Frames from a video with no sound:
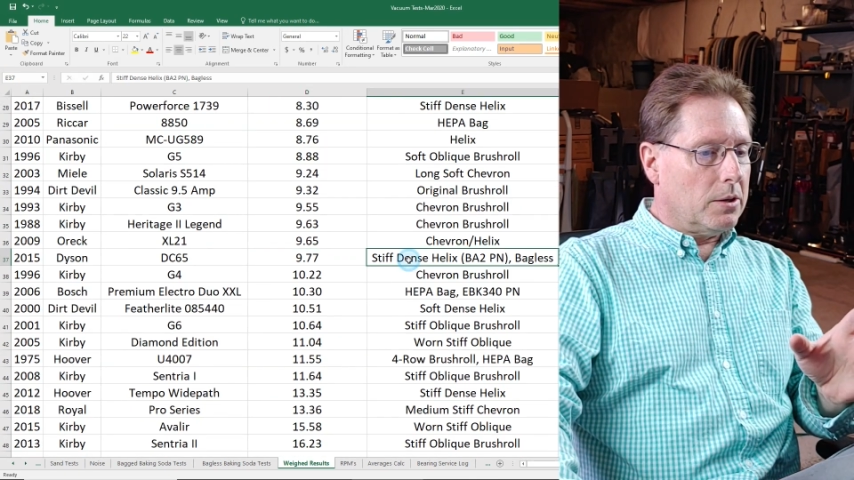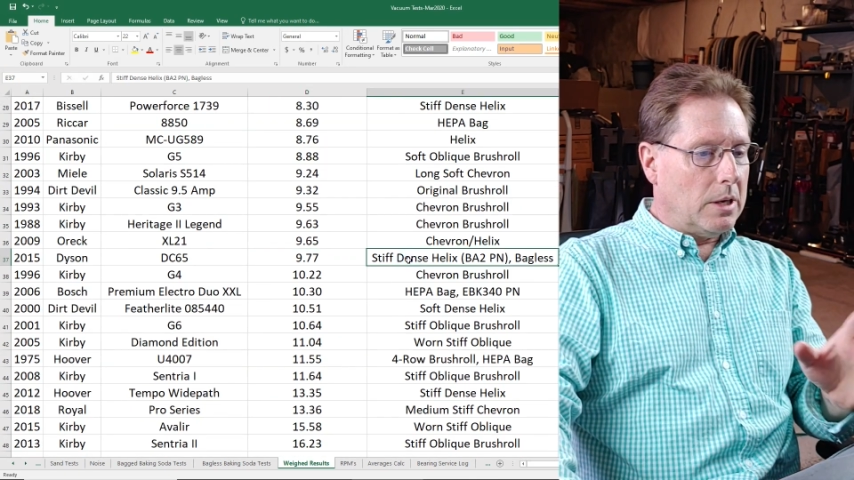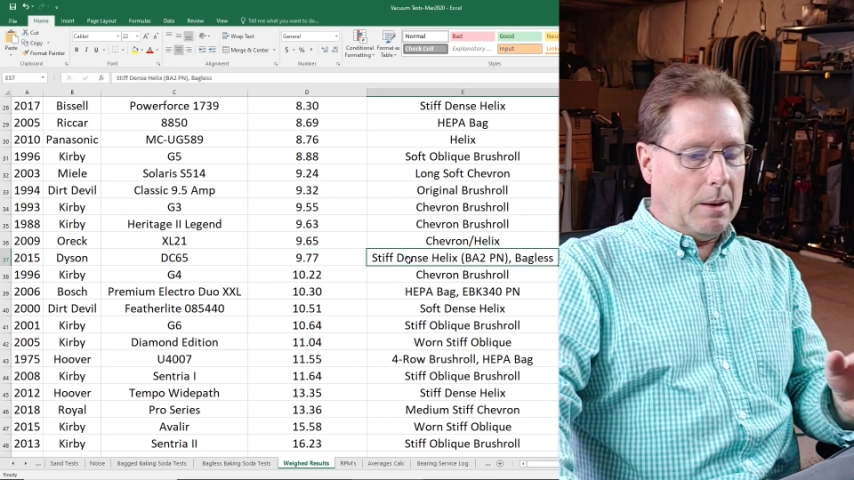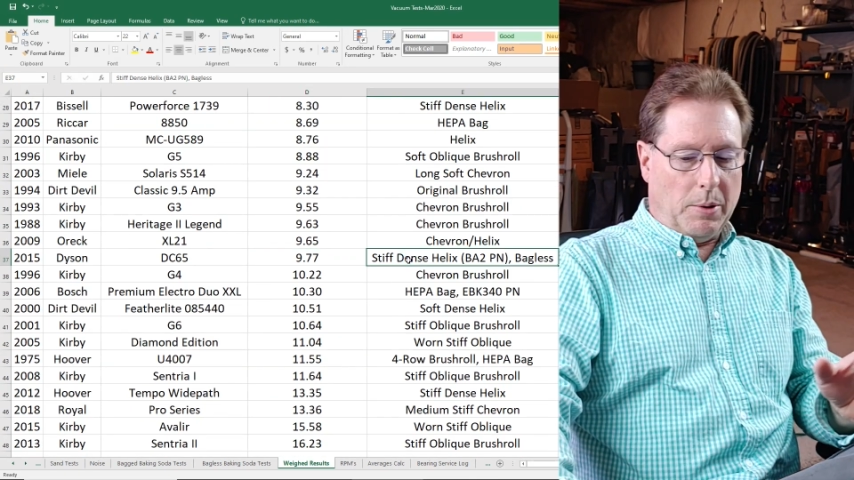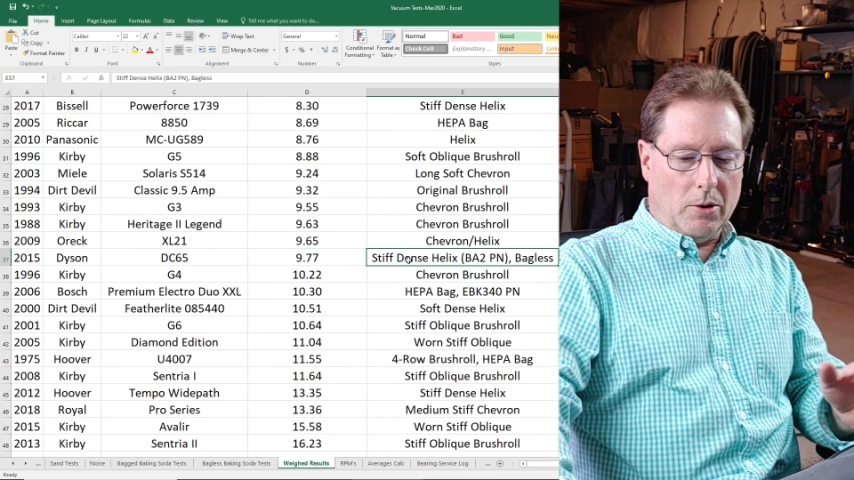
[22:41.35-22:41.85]

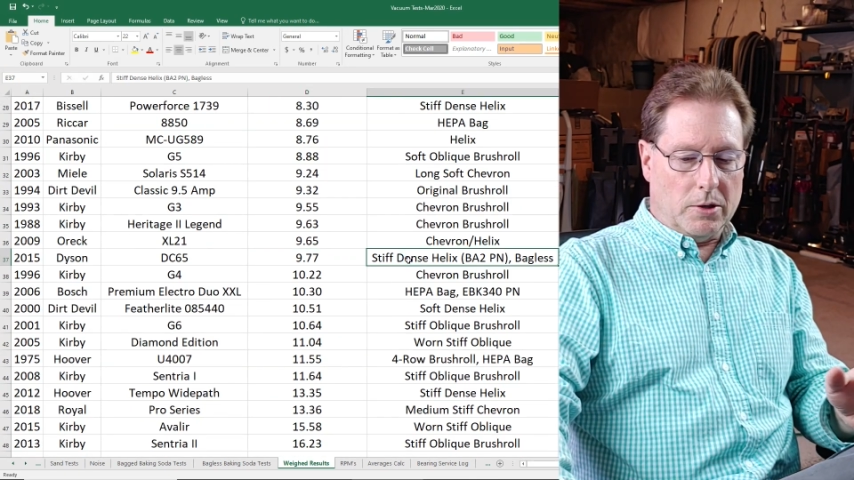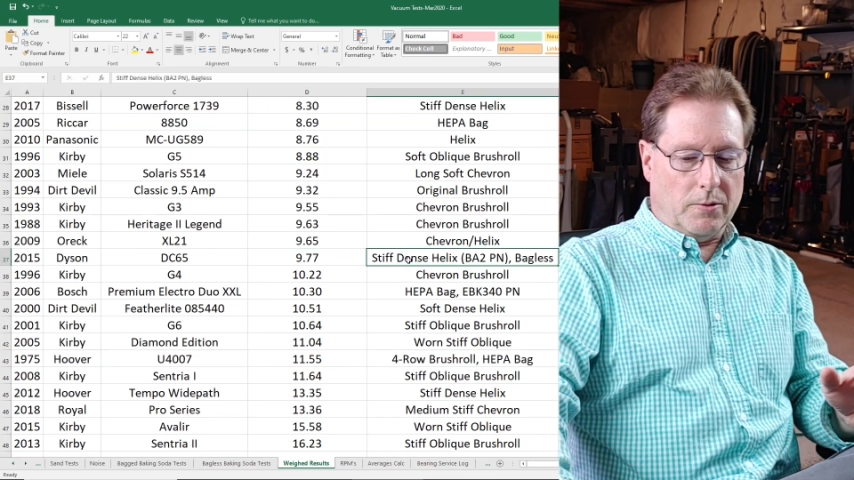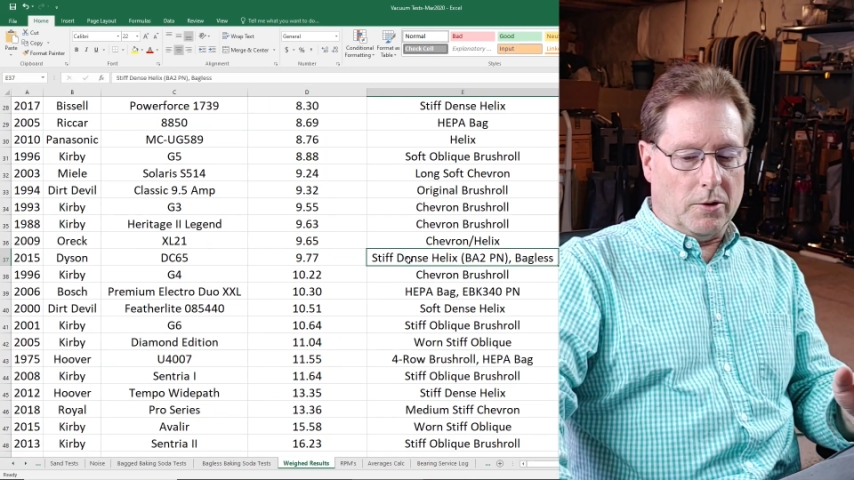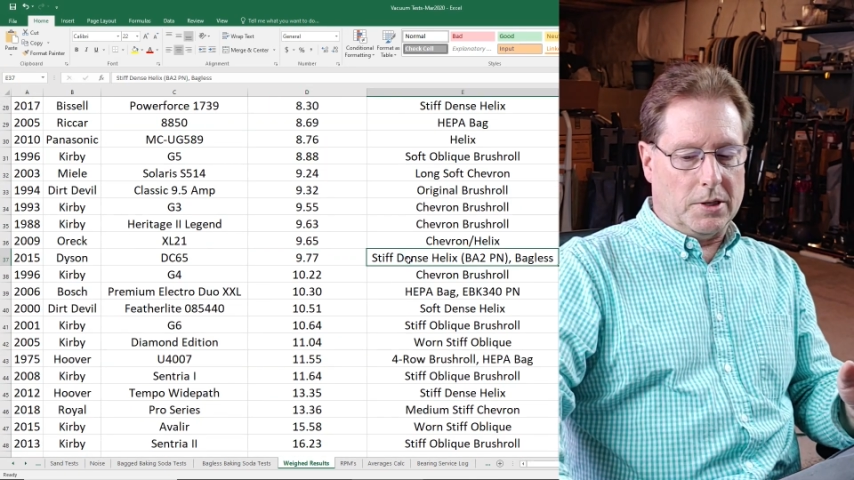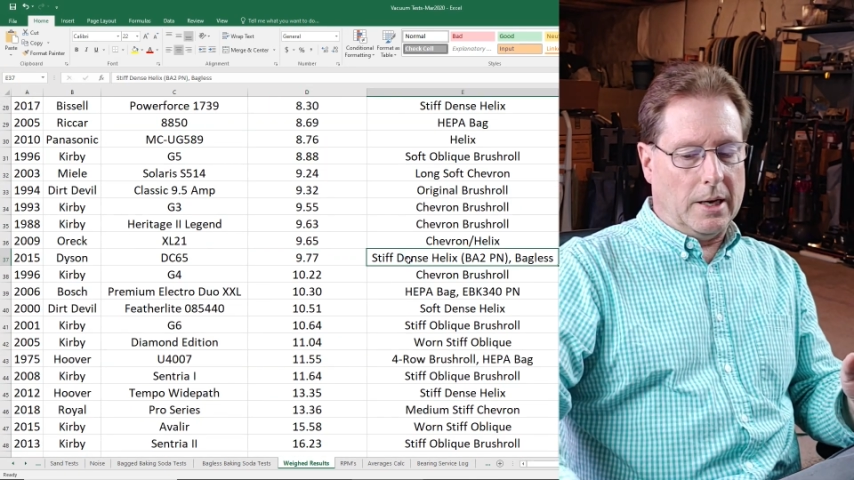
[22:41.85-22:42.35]
stop here just
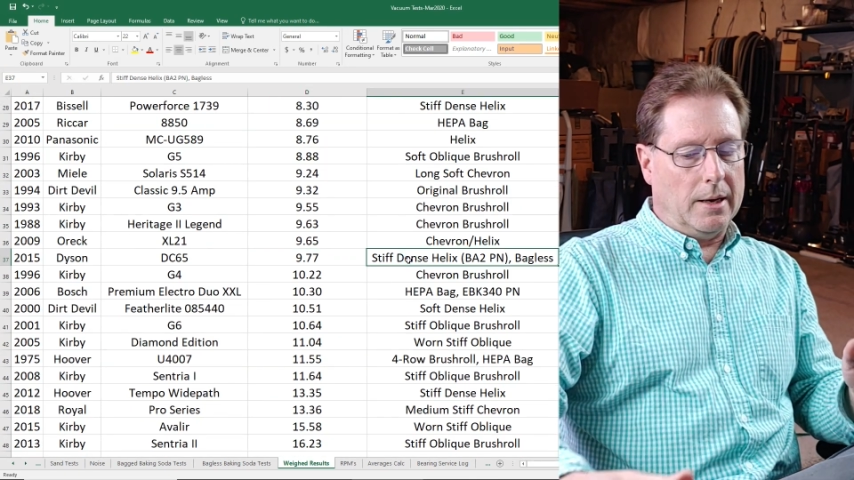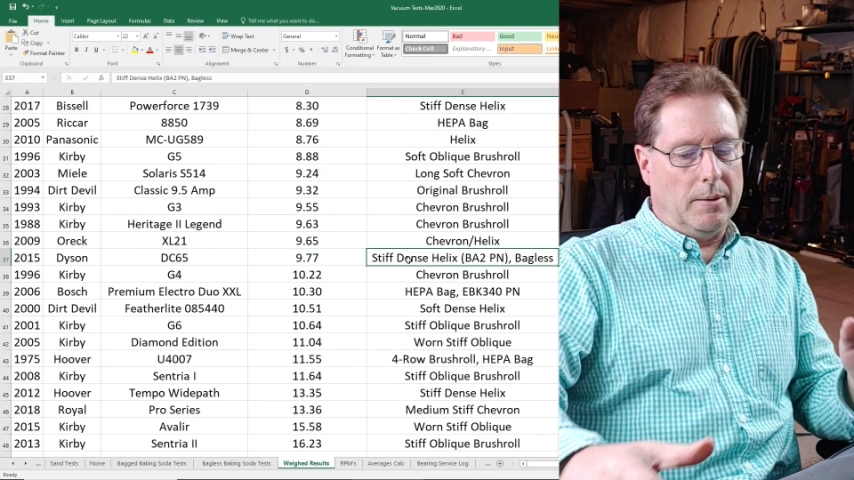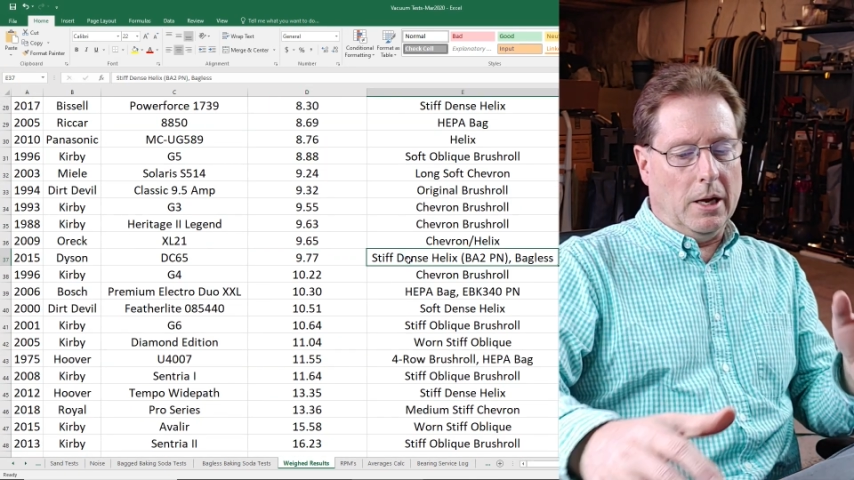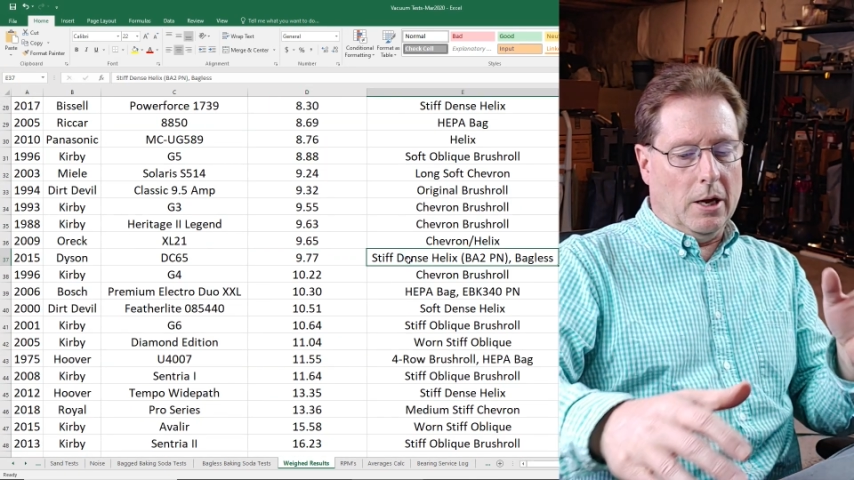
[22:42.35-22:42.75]
for a second.